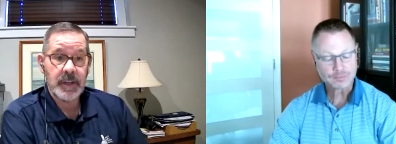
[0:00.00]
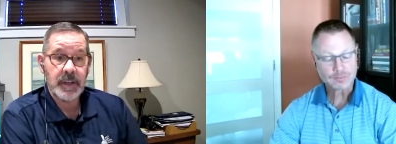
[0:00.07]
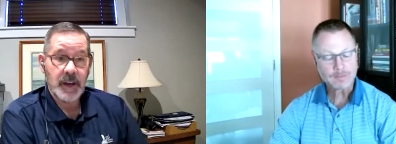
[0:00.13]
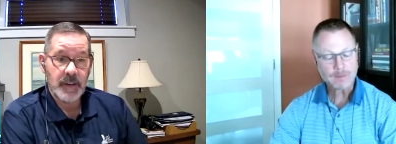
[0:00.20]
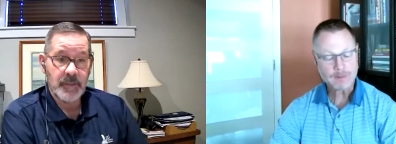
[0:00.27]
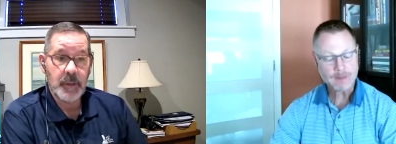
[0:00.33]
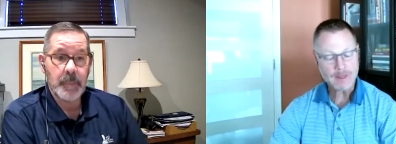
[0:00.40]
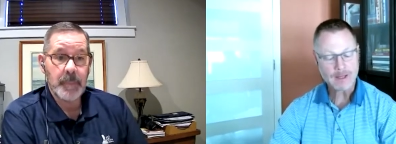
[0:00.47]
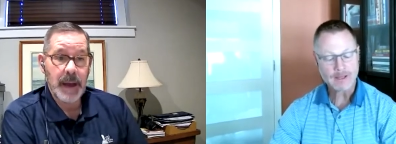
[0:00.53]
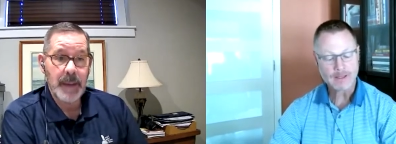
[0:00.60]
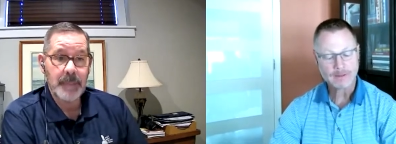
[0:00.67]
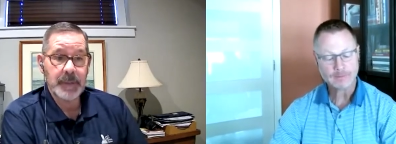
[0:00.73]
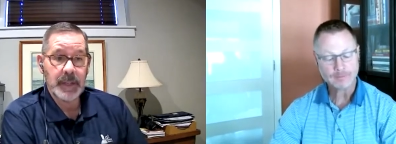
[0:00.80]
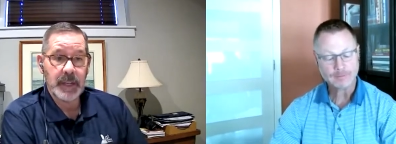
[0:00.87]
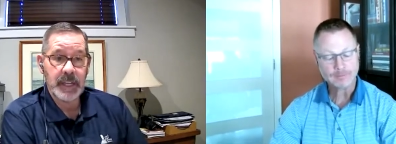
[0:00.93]
Speaker 1: of the
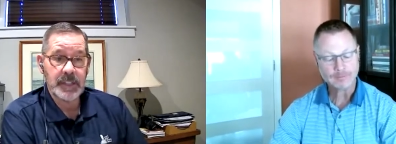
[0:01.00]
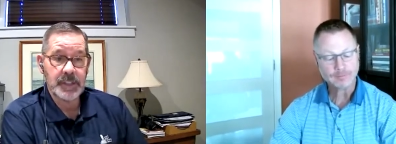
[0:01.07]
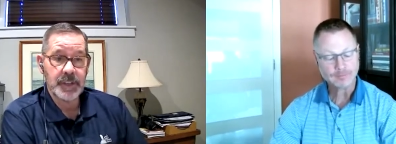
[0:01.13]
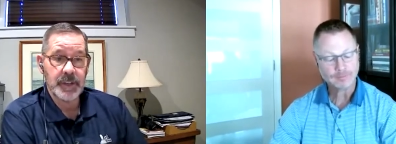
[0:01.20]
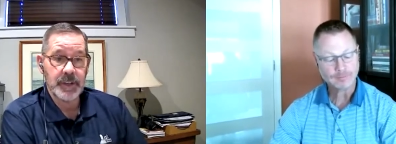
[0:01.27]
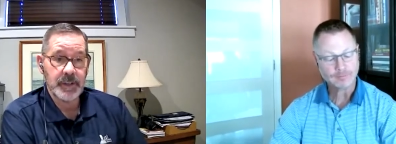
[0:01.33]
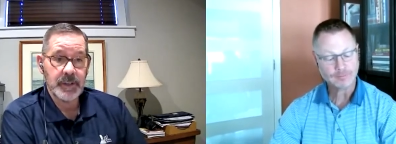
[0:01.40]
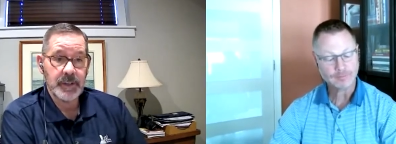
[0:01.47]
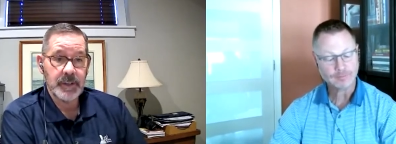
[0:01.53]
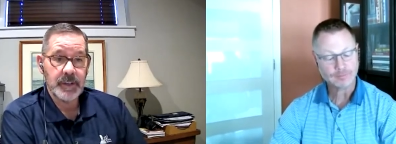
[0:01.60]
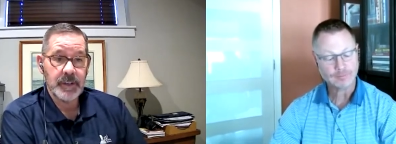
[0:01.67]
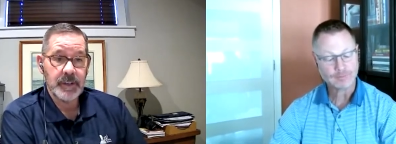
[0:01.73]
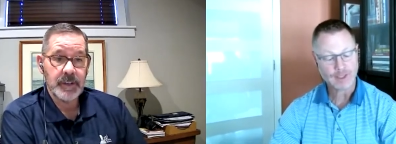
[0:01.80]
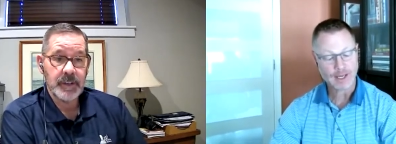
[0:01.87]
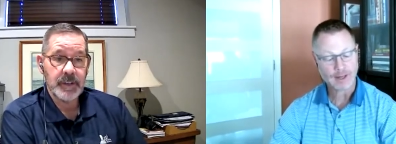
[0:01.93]
population.
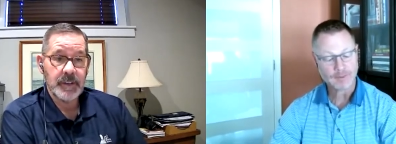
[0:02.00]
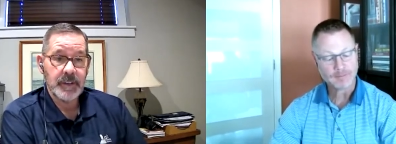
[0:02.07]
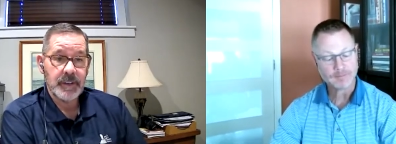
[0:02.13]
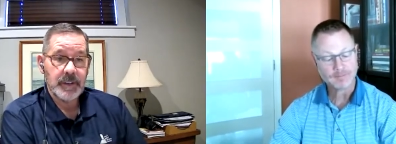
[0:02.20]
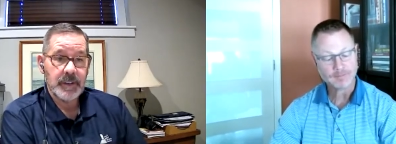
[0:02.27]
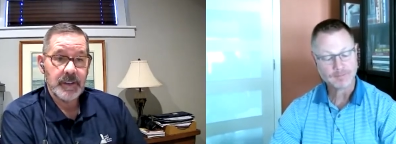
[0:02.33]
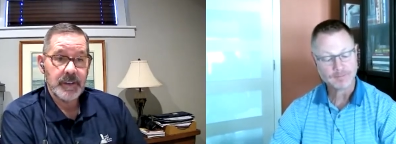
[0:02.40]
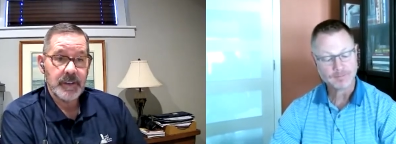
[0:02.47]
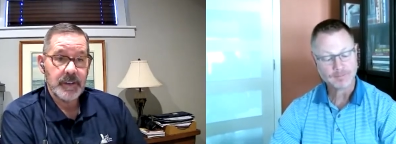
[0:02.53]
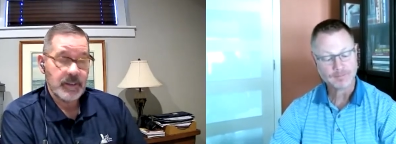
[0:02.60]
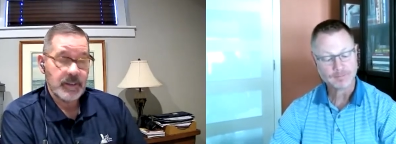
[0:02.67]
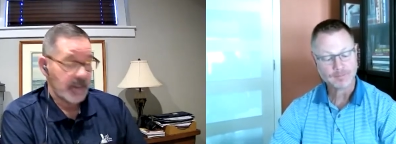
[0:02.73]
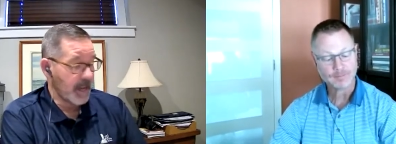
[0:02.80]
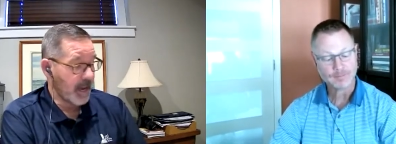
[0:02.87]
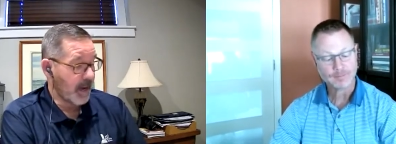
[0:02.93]
Speaker 2: Yeah.
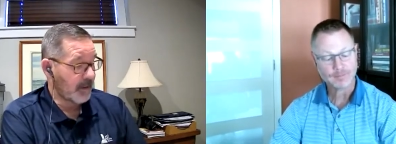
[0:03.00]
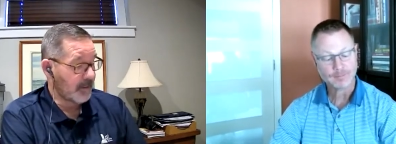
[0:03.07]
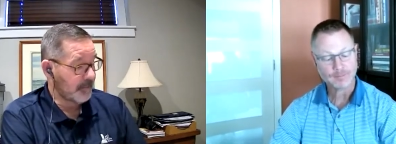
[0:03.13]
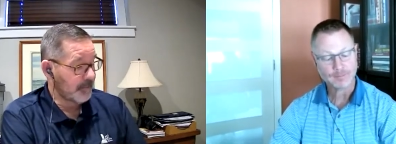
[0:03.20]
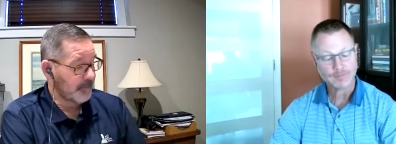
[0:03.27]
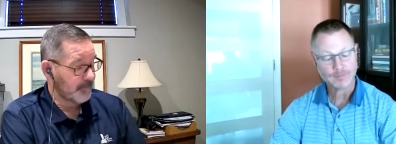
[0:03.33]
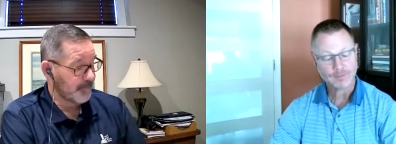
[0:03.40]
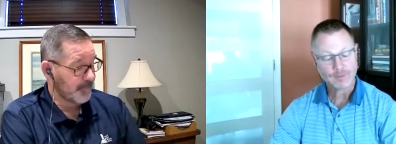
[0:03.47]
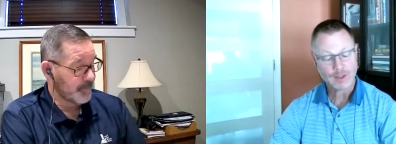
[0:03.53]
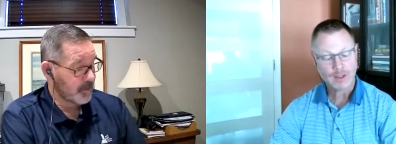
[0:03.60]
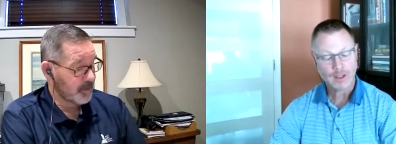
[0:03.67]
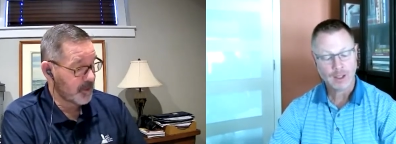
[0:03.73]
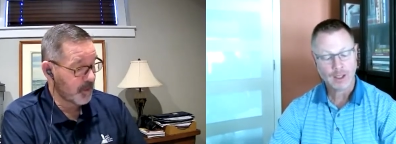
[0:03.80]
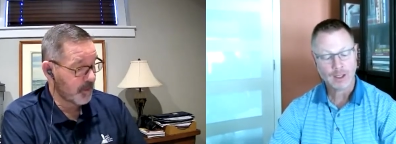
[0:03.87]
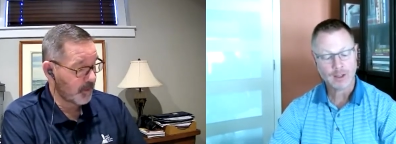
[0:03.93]
Yeah.
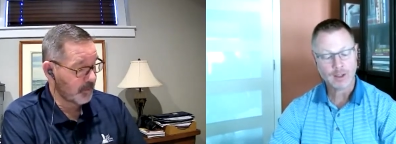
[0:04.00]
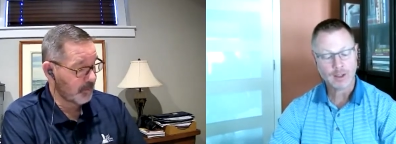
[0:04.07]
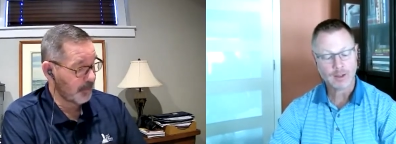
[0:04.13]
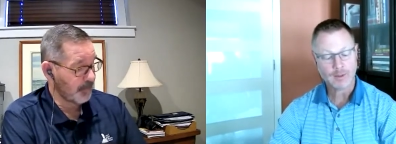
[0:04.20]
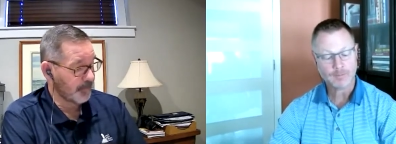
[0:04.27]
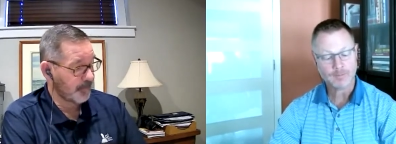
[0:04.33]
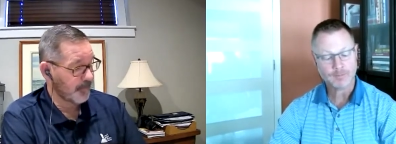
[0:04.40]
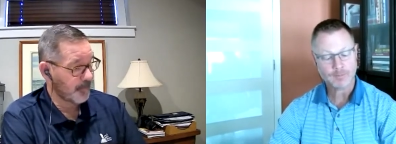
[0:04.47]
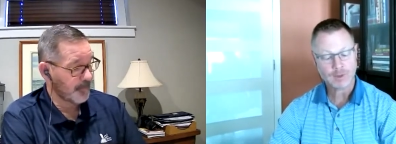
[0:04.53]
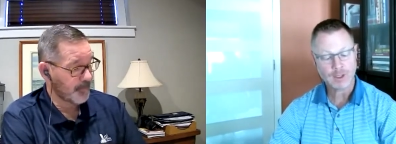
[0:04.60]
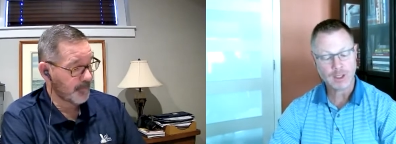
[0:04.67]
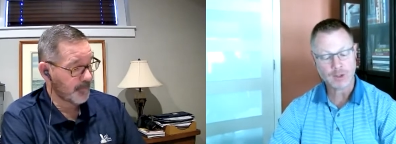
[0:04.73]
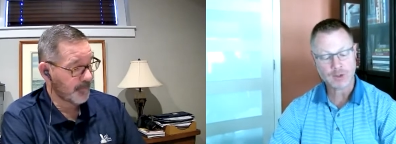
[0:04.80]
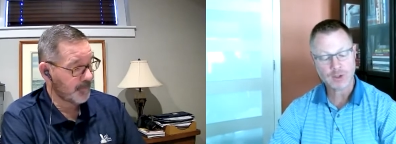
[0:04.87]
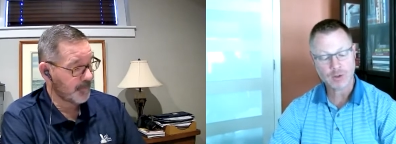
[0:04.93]
So, and um, he
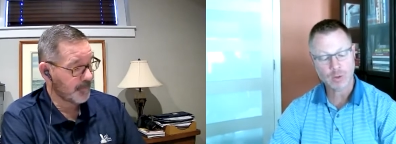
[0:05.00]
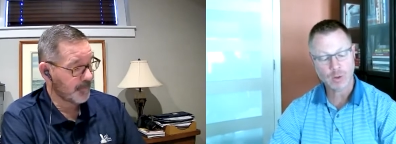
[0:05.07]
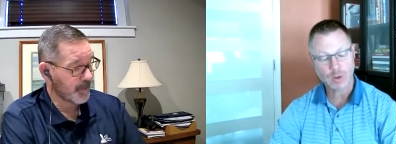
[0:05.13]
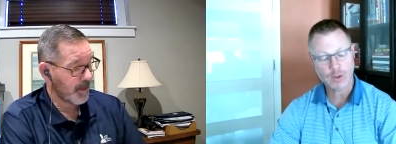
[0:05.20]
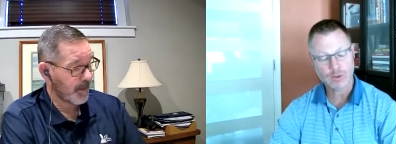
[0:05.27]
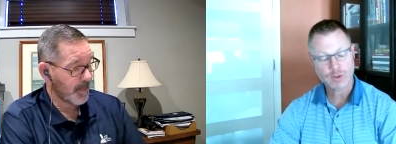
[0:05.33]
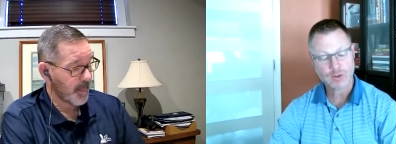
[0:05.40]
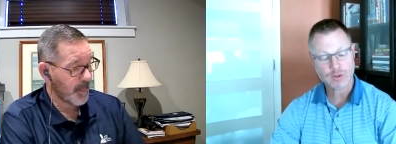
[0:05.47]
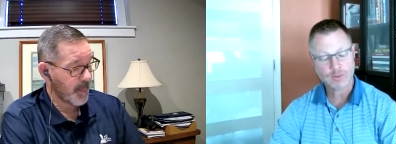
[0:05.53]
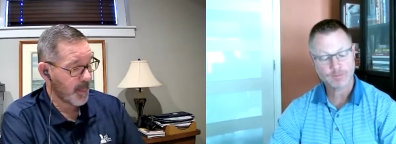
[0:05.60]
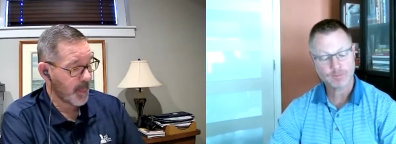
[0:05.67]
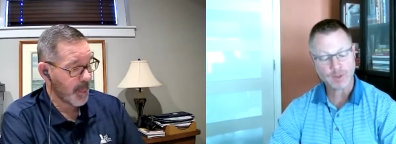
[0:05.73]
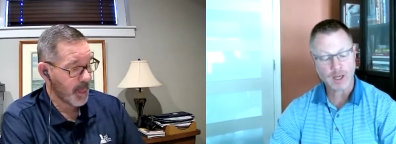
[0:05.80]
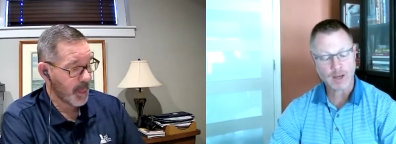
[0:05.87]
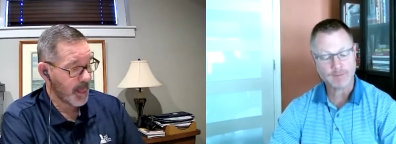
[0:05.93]
also quotes
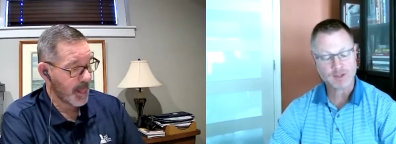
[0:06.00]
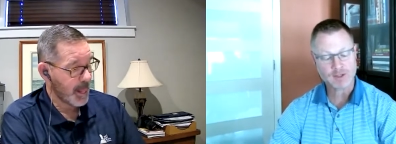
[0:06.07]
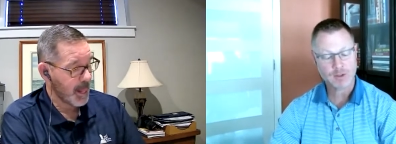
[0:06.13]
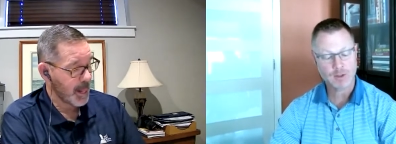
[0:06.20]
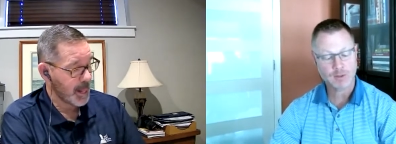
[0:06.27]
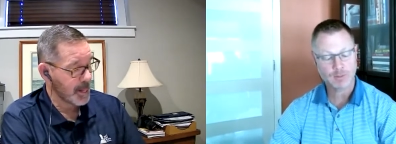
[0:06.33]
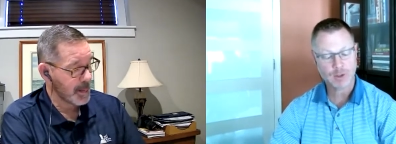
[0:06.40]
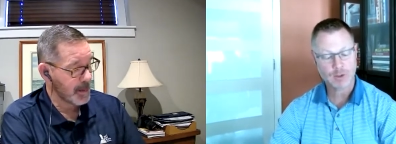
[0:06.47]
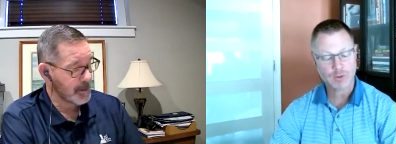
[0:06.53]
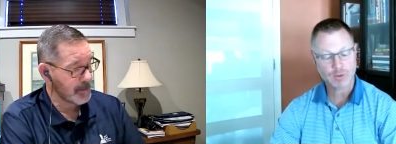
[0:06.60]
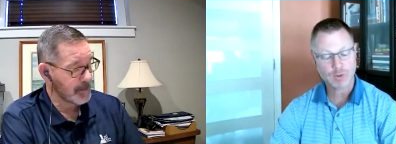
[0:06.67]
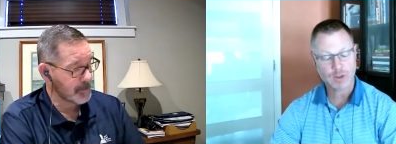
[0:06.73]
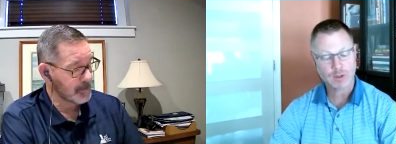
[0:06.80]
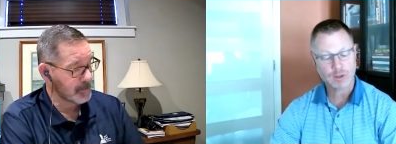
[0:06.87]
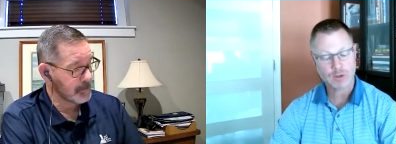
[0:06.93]
now, obviously, the book was
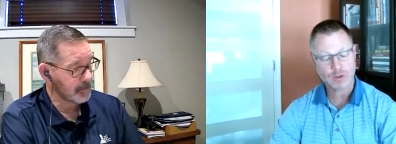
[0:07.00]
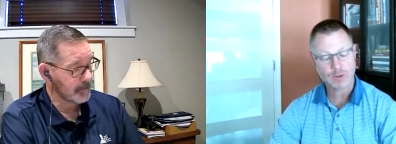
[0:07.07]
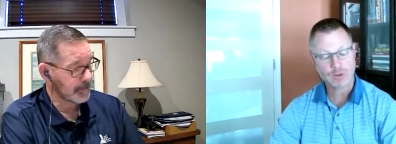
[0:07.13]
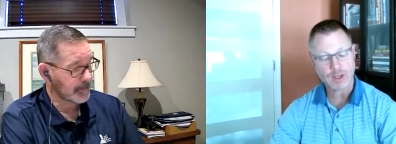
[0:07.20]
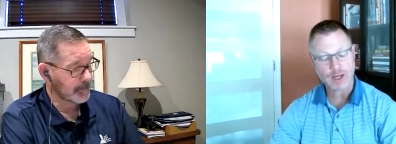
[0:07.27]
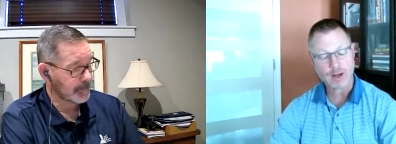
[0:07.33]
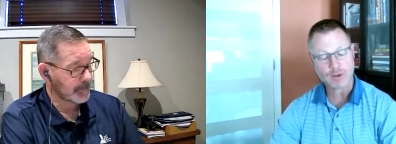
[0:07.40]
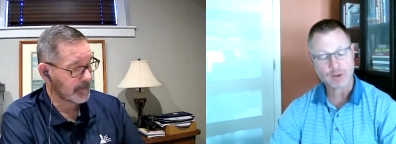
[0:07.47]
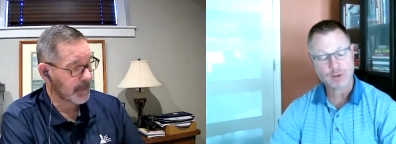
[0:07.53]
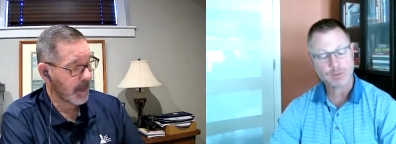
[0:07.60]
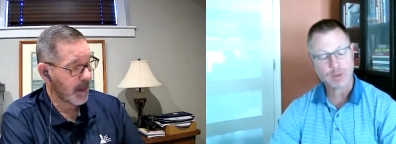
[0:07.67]
written in 2000,